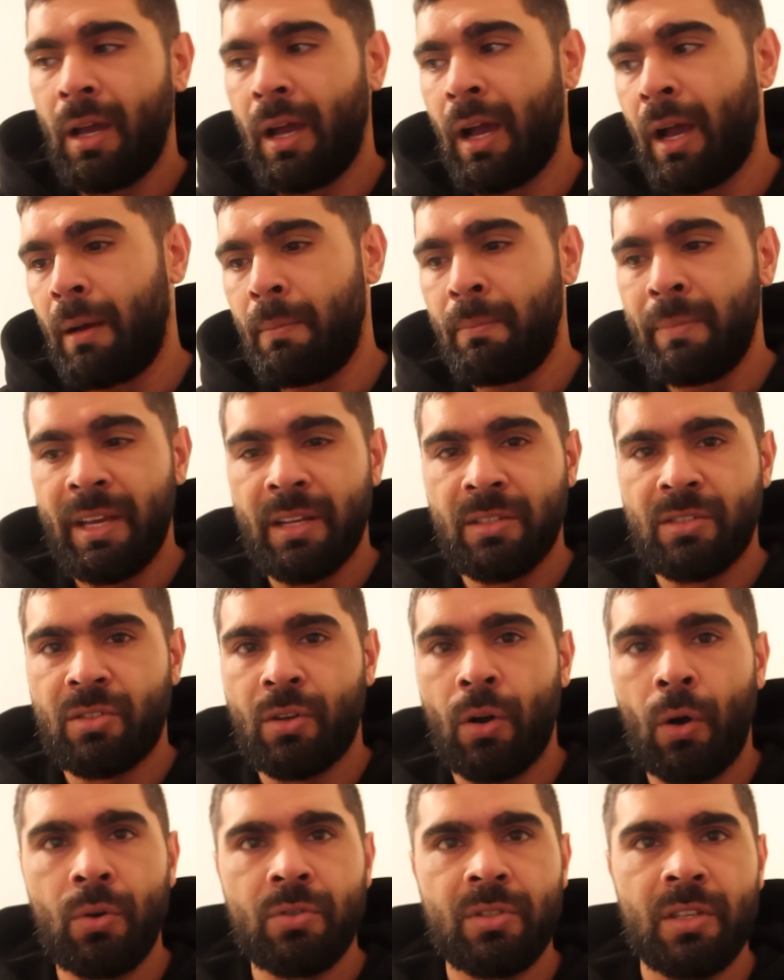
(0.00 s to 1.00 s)
Uh, me and
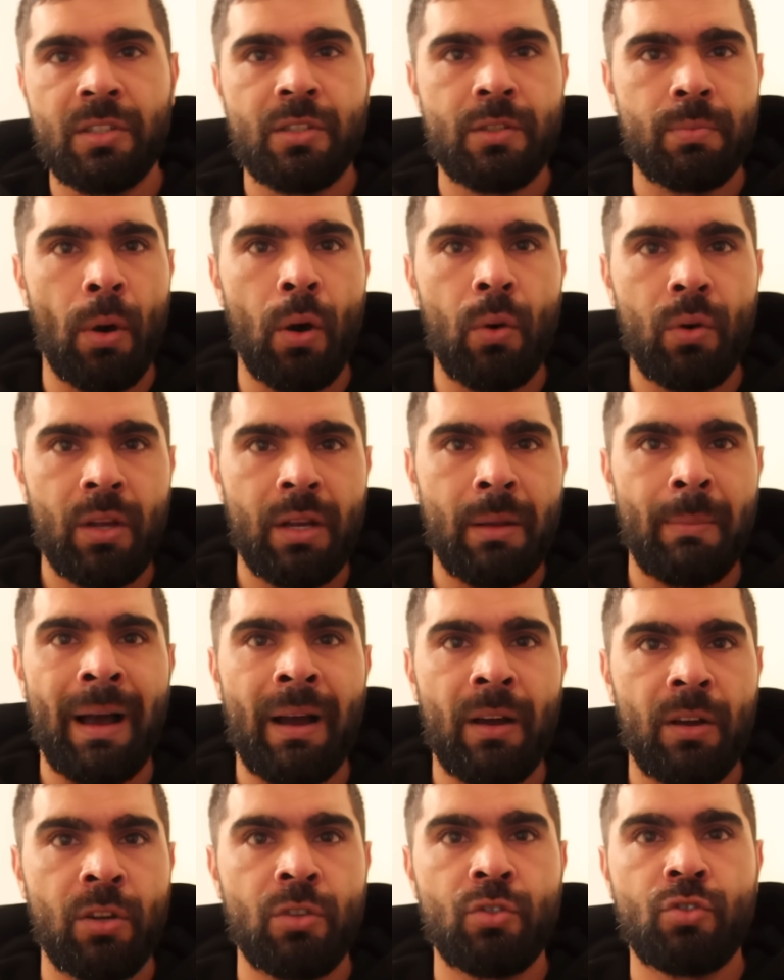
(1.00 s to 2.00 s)
Skolzy had spoken
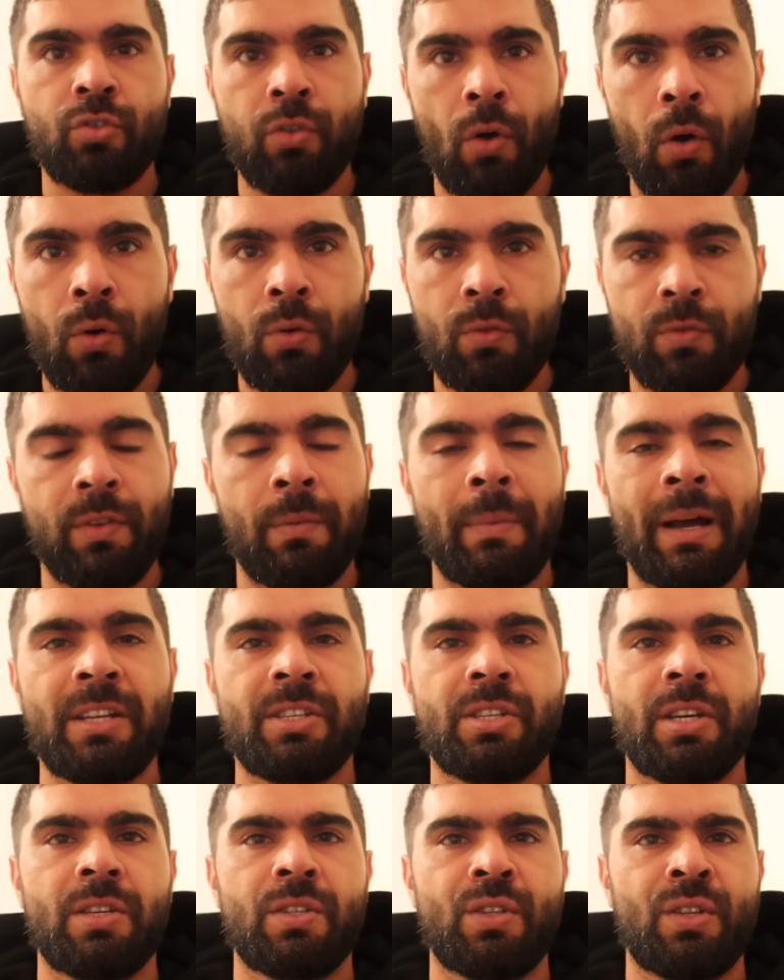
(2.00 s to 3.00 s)
about control for
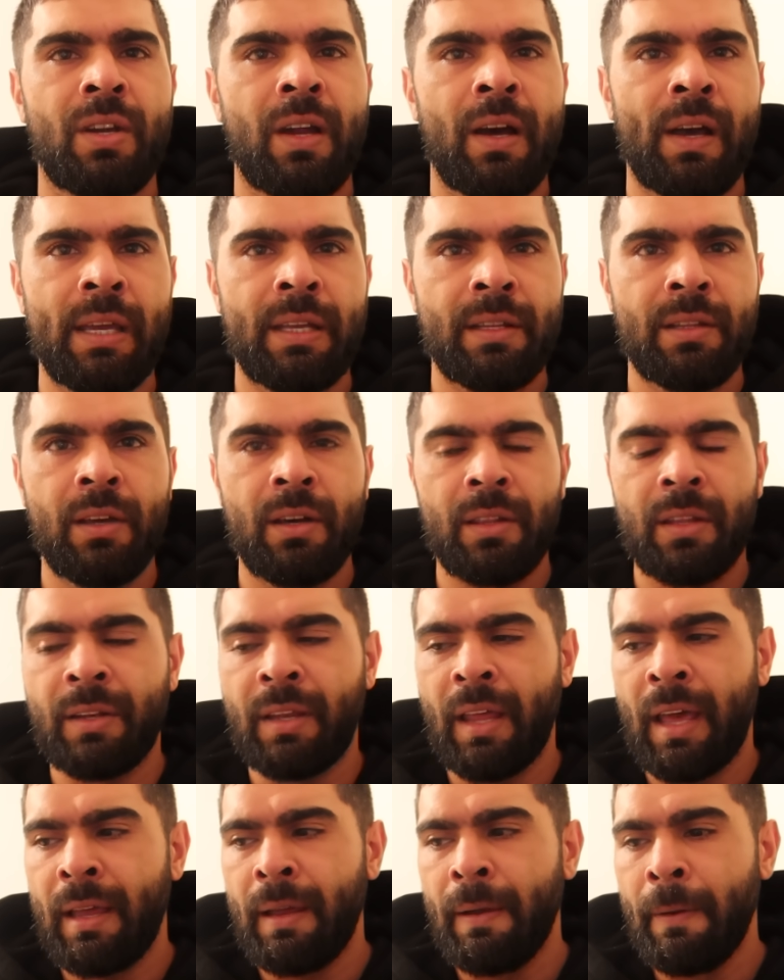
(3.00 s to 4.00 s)
Manchester United the other
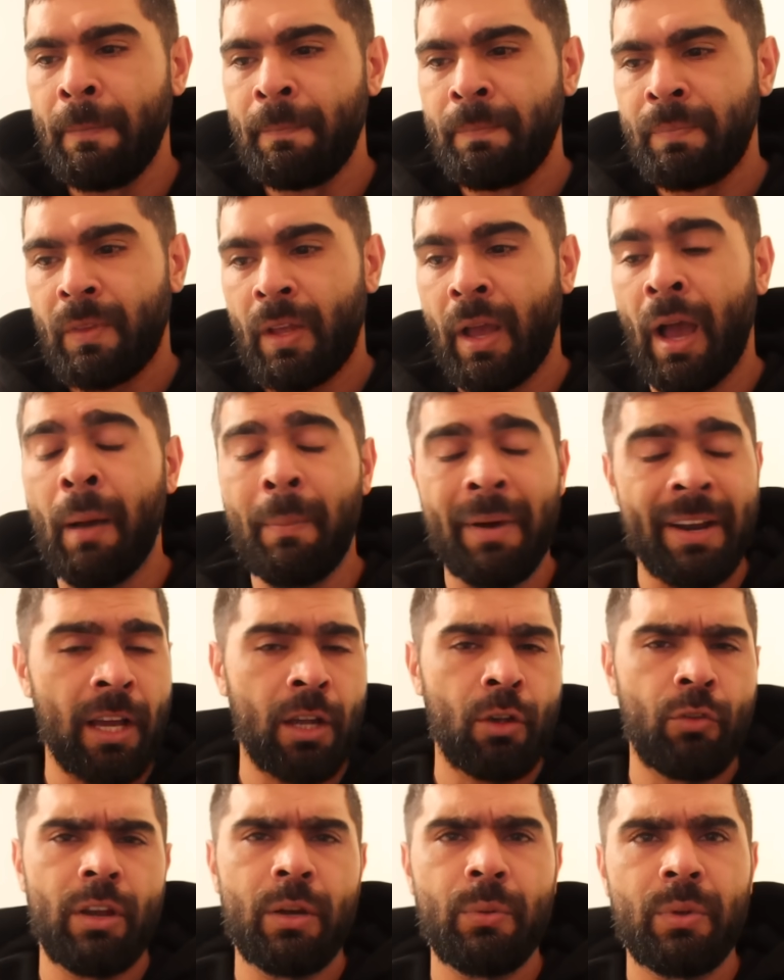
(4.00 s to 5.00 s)
day, um, and I
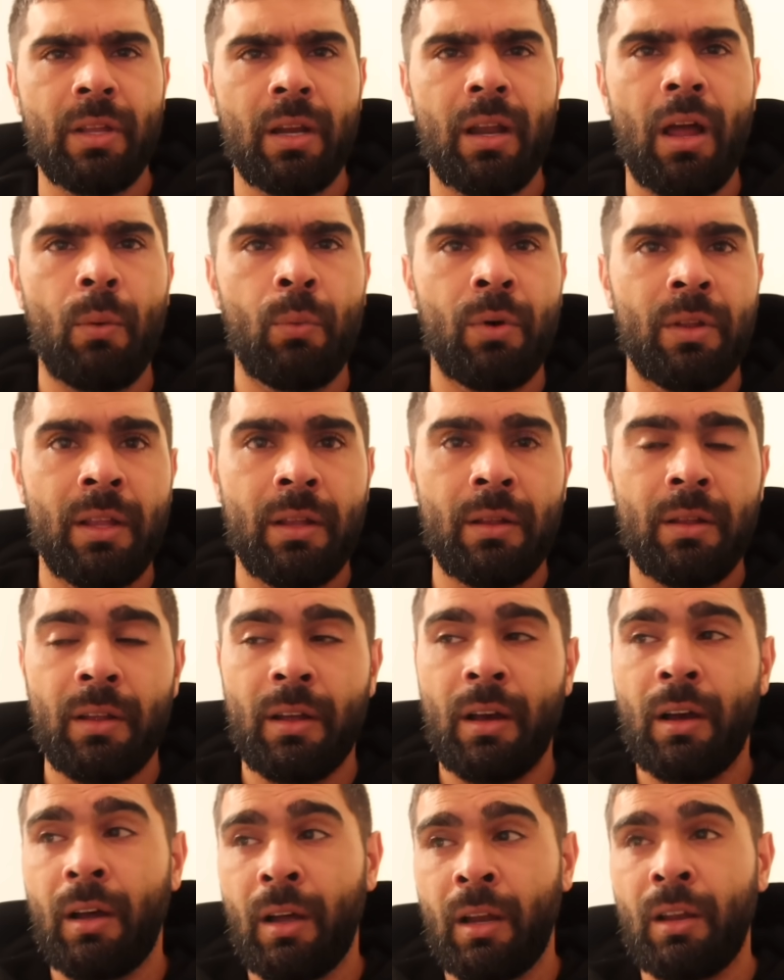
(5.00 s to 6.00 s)
agreed with a lot
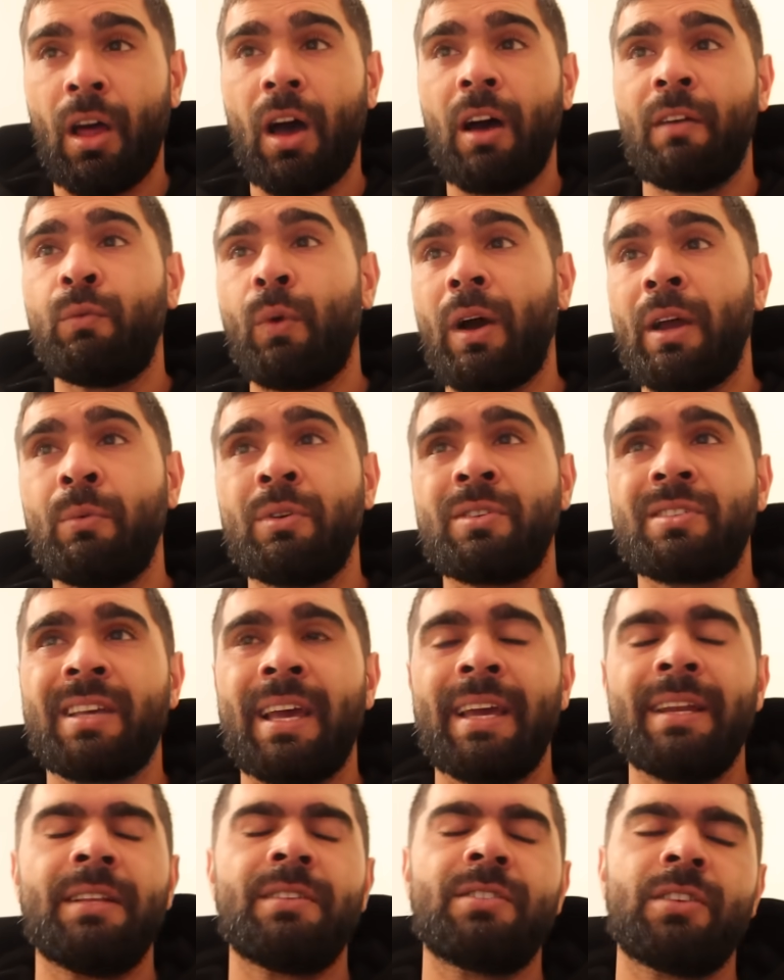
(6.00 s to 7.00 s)
with a lot of what he was
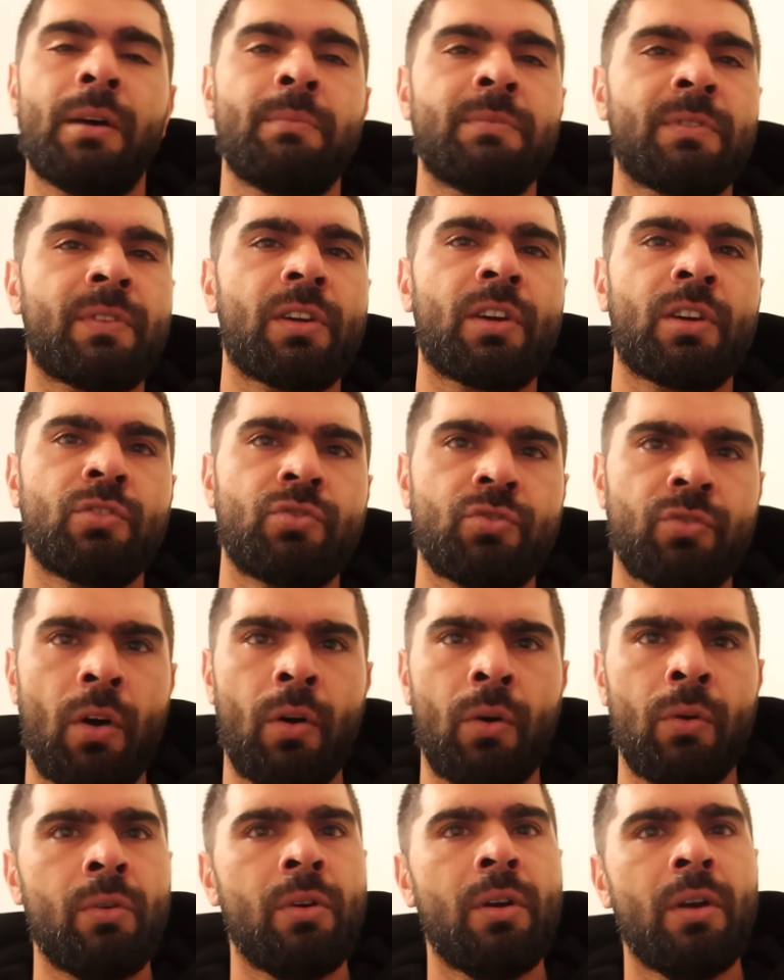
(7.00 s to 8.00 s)
saying in terms of the
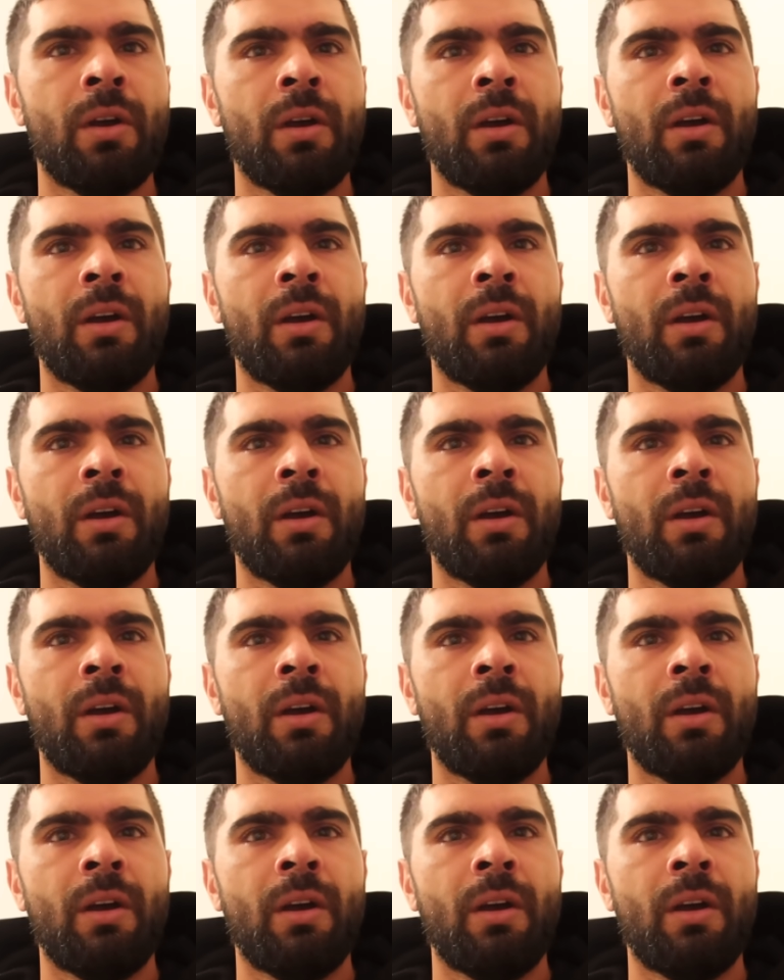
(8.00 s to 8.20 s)
control.